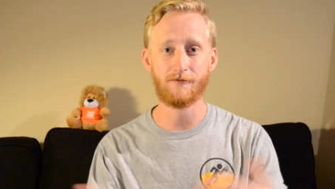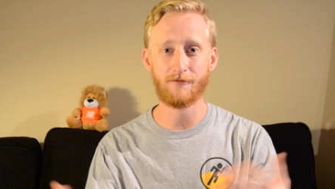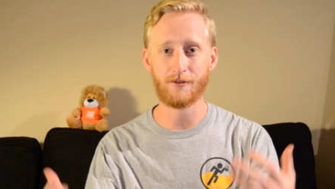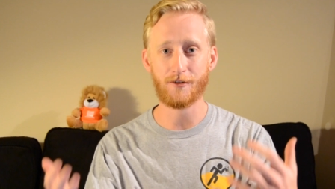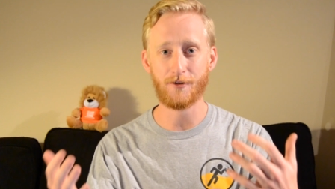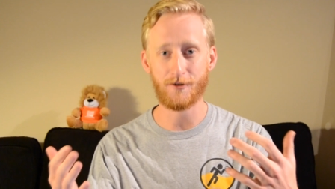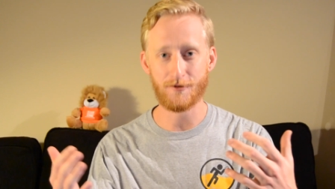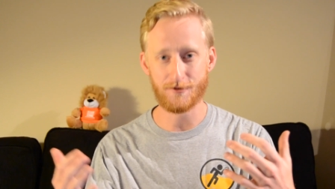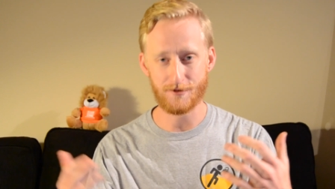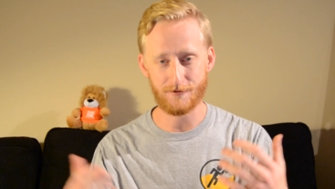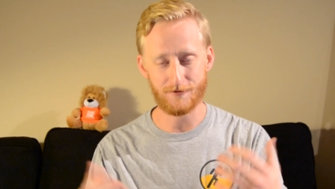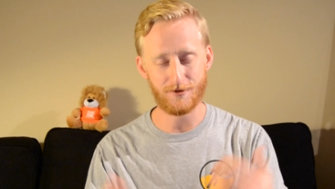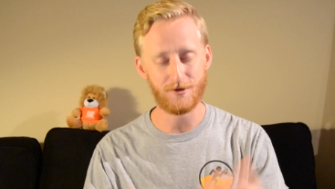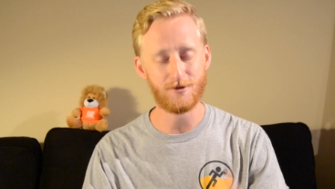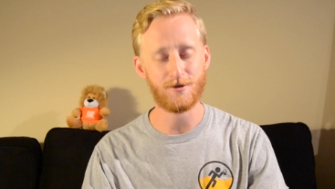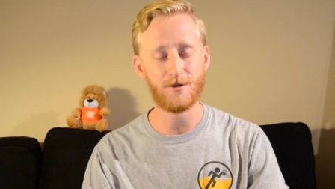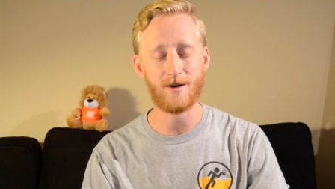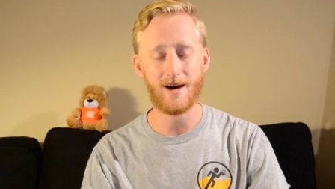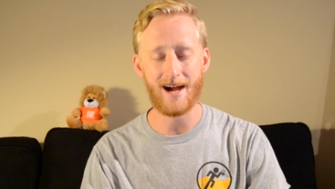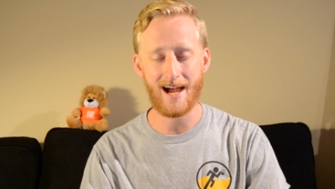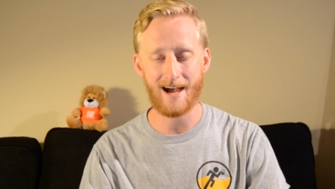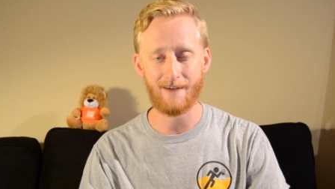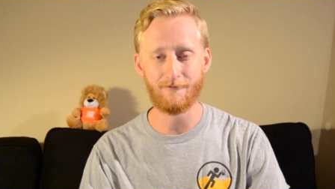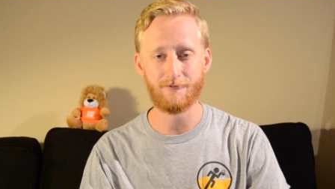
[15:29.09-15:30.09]
For those of you who
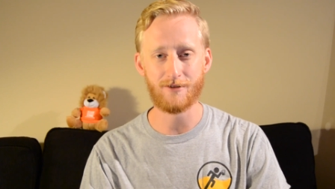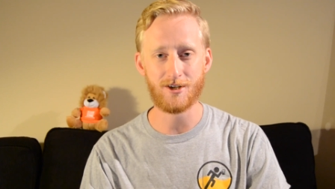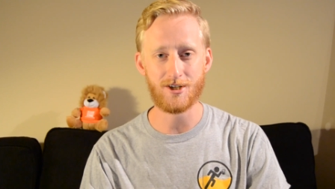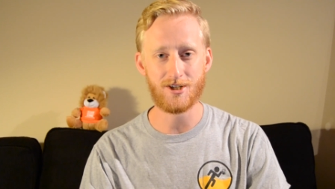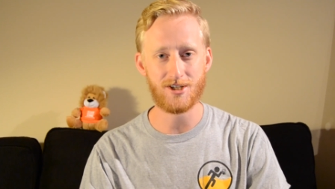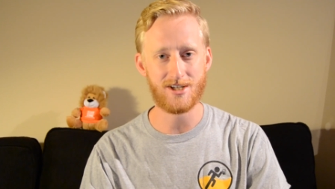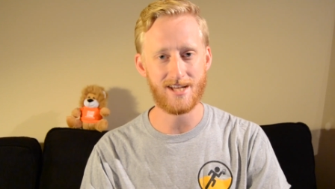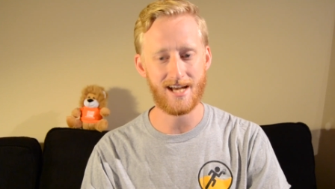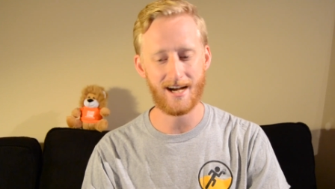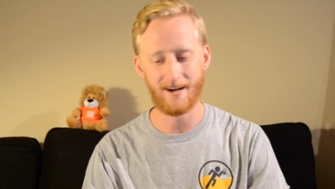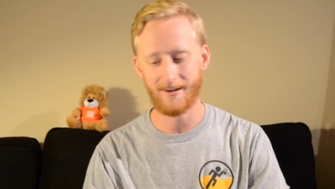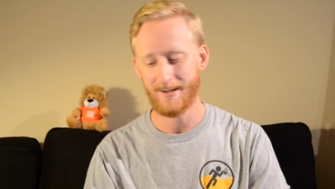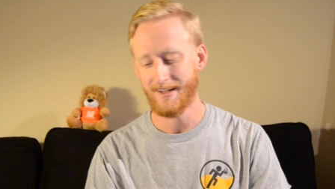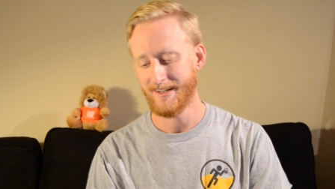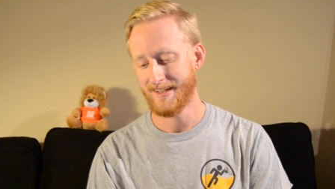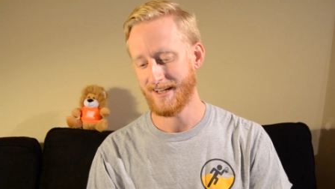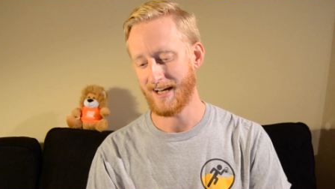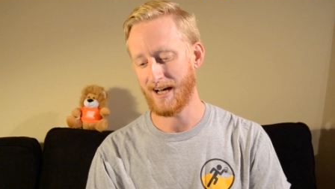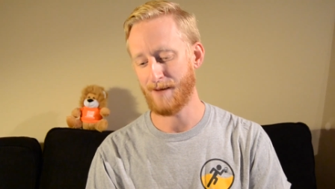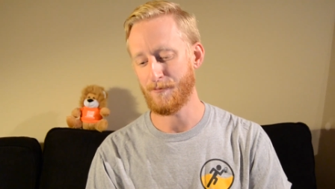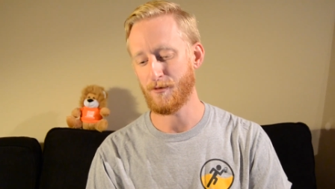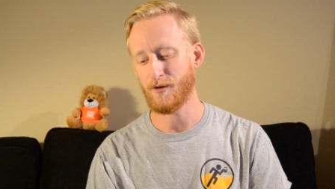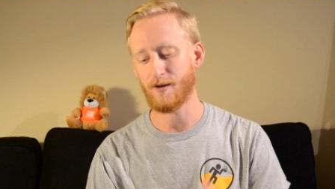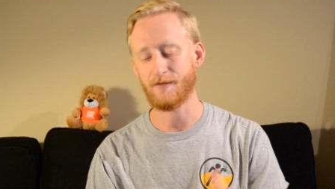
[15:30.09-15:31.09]
have reached out,
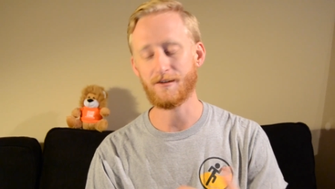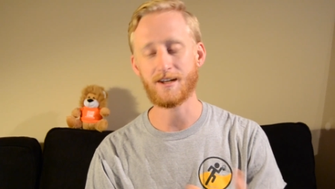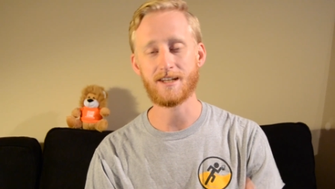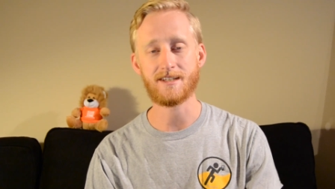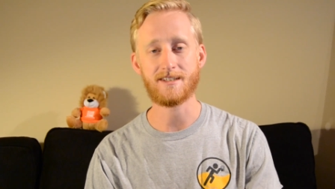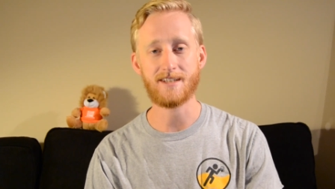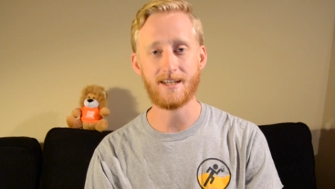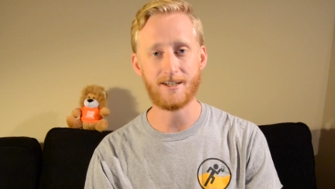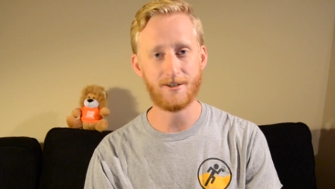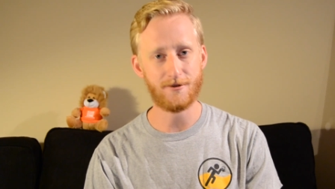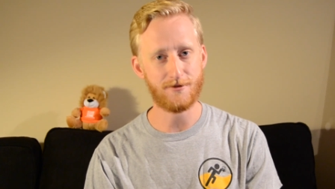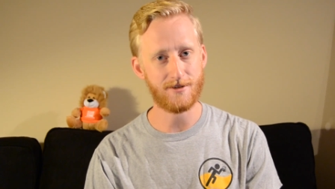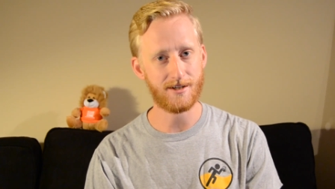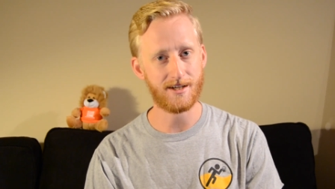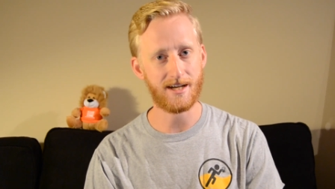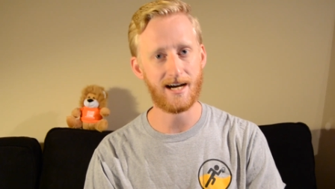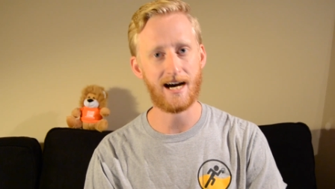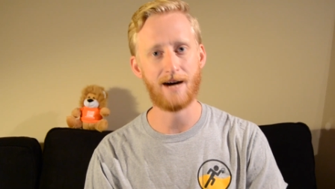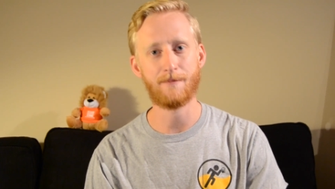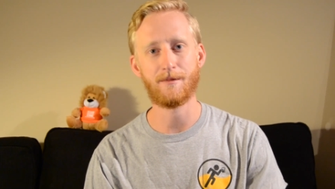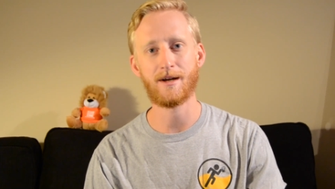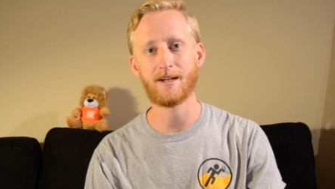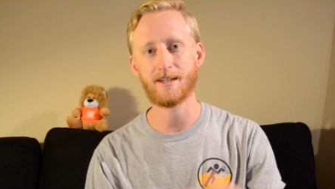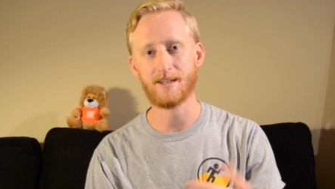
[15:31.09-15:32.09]
um, who have continued to
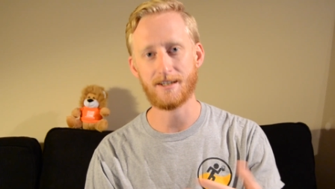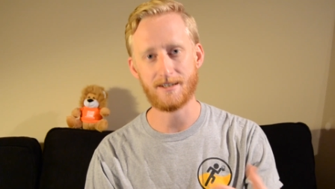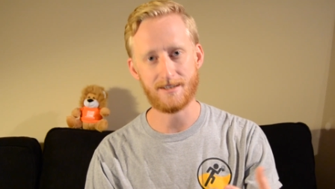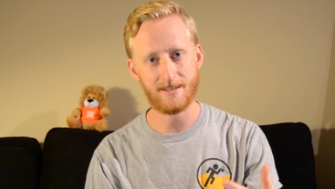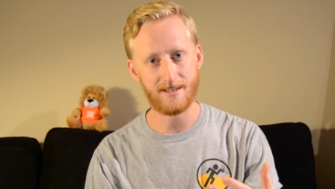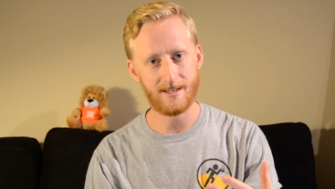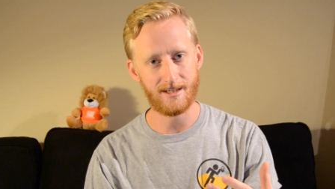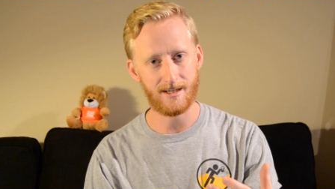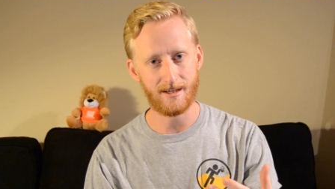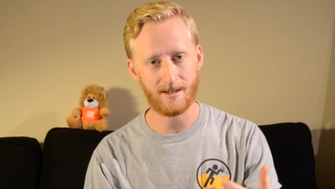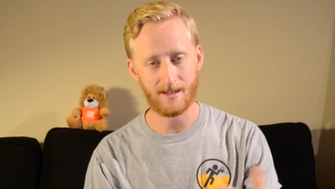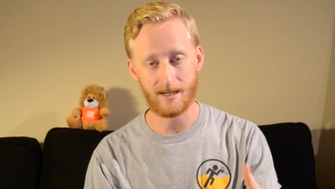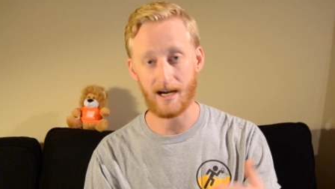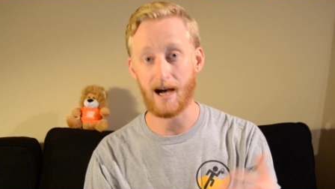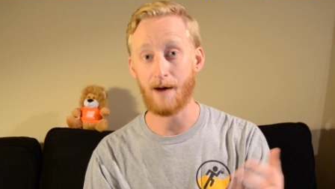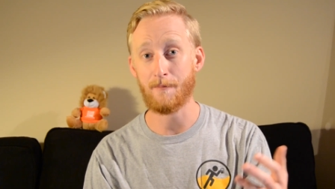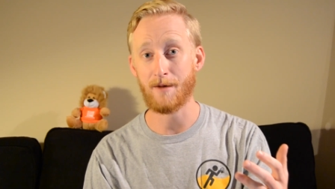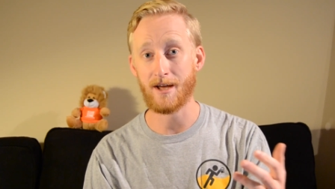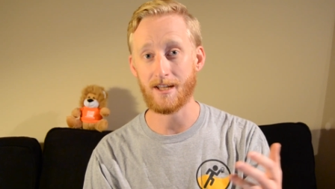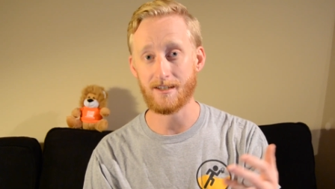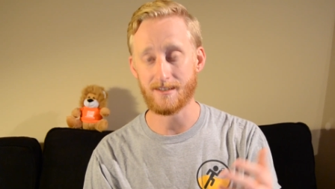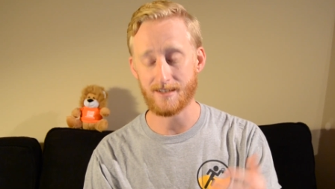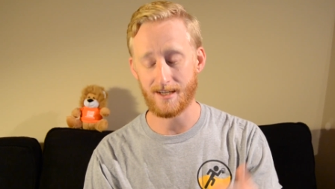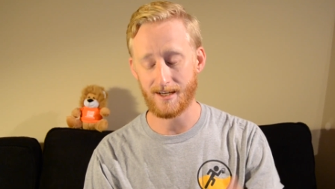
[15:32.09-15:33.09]
comment, conti
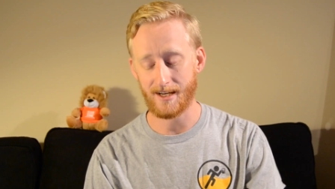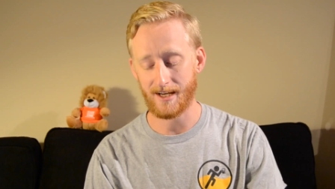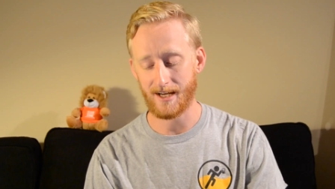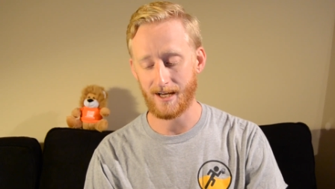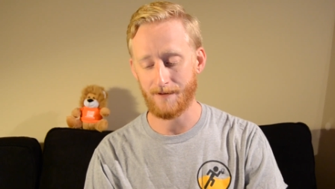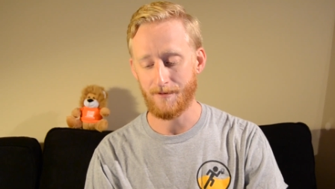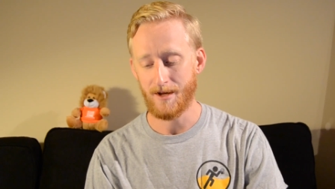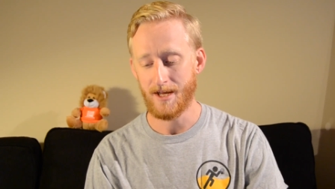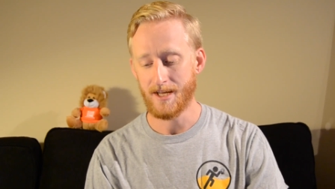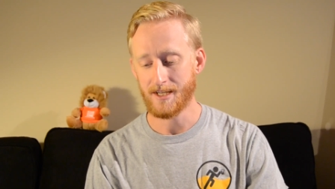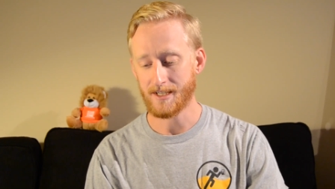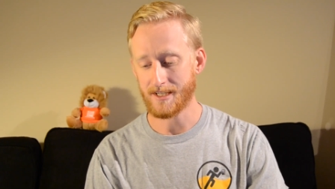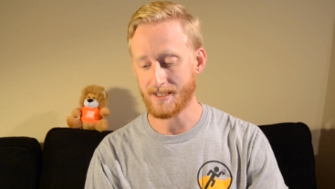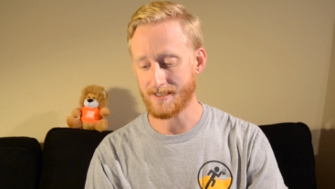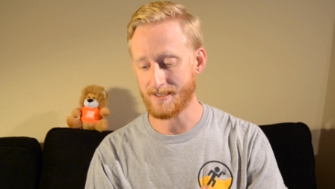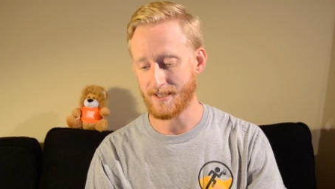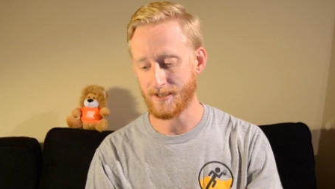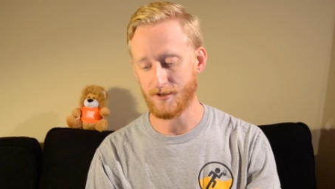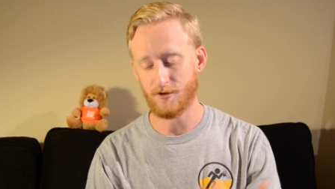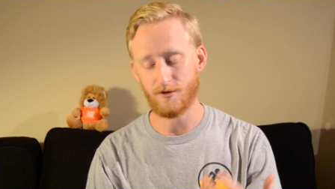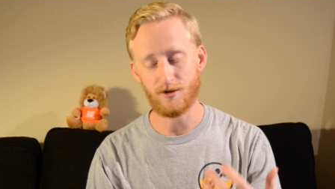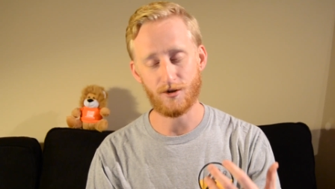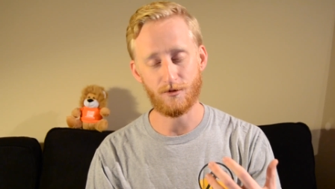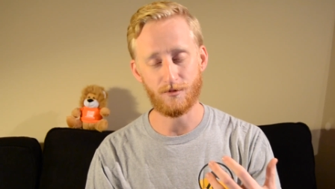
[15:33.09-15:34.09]
comment, uh,
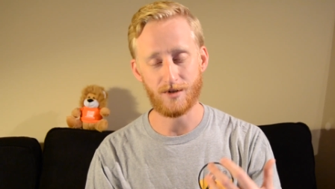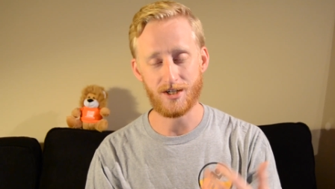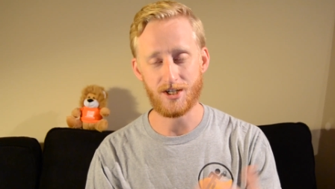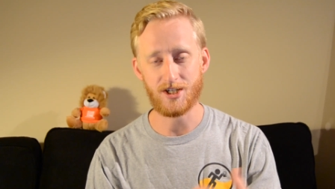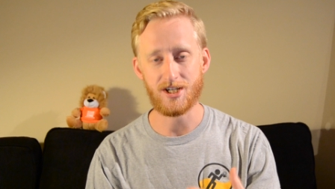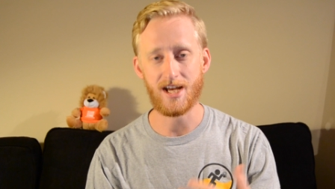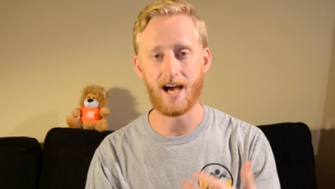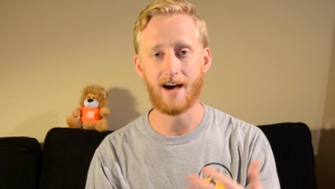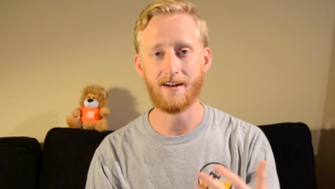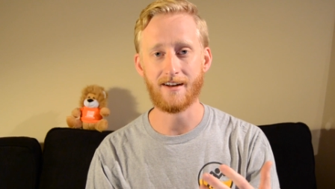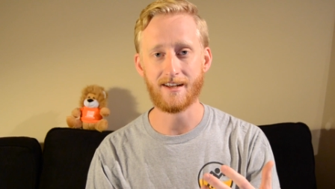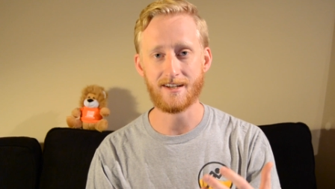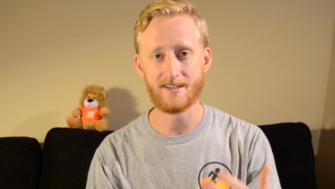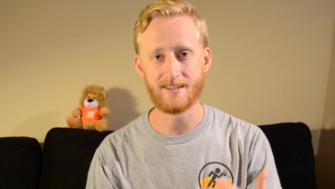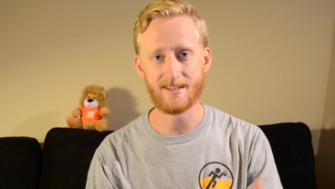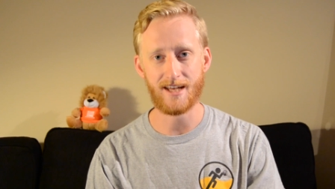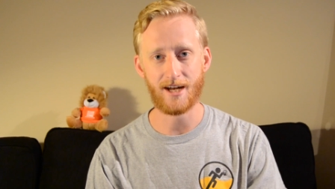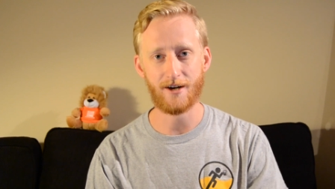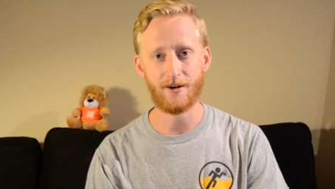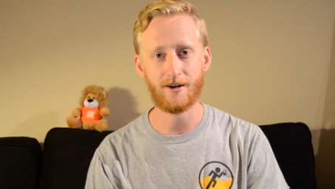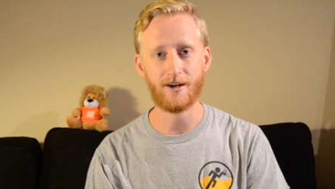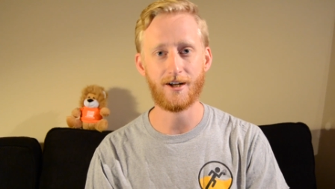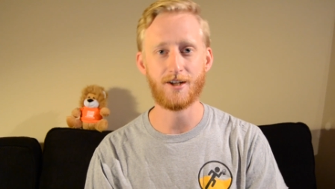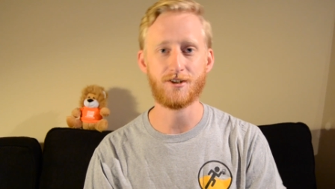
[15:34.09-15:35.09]
continued to reach out, etc.